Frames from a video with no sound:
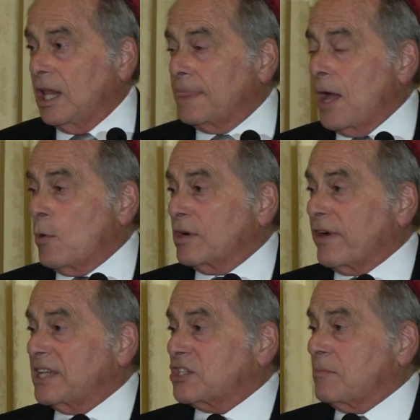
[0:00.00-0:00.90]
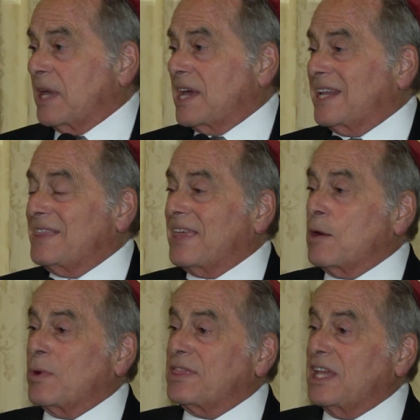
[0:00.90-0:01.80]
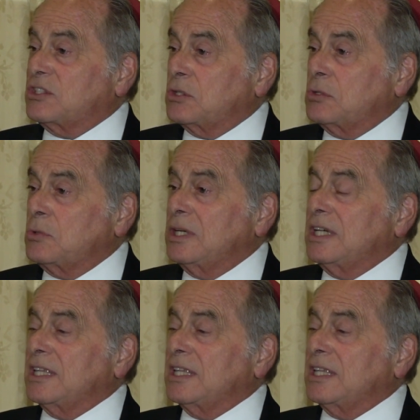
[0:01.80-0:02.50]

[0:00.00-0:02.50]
no one writes about it, and then when they do,